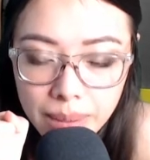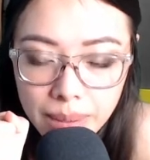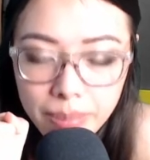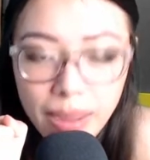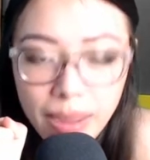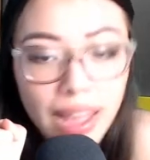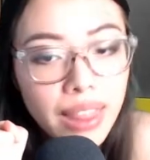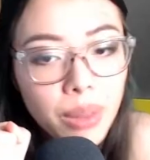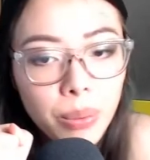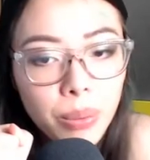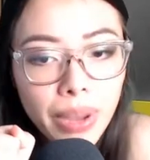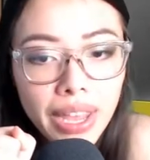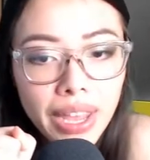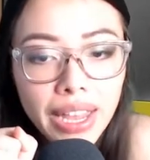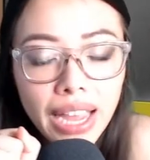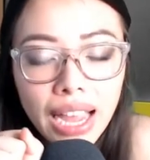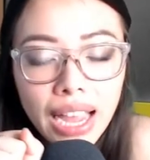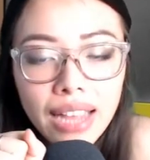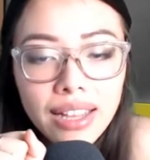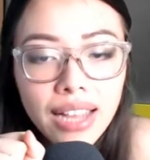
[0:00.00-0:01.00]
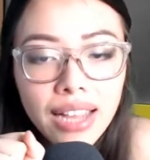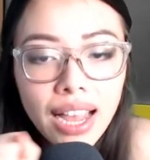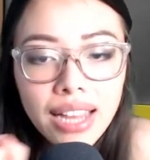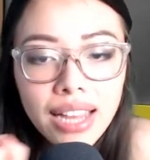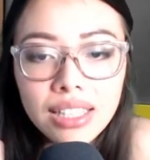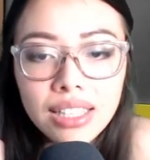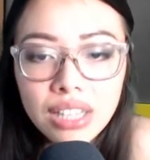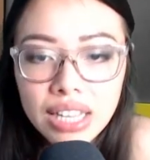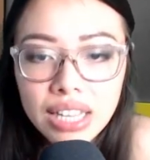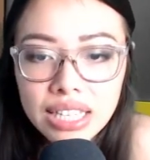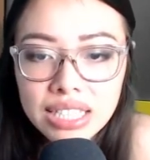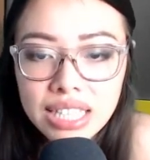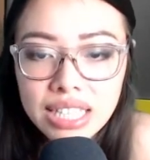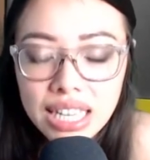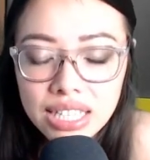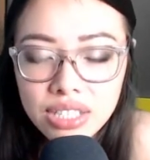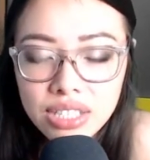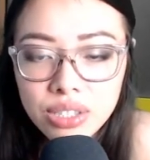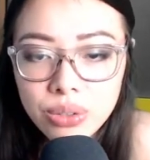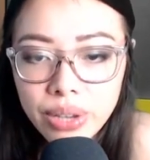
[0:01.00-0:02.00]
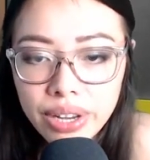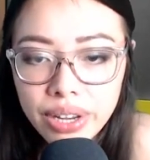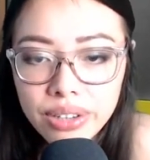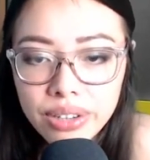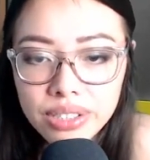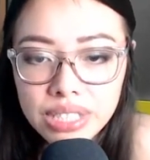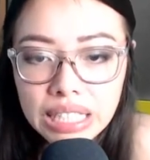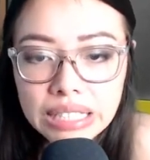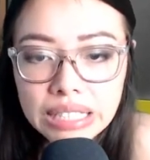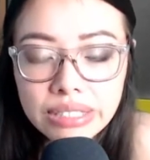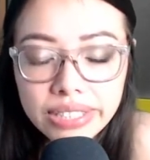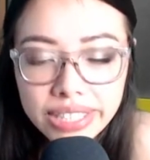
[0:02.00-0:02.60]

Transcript: By the way, I kinda like Ted's new hairstyle.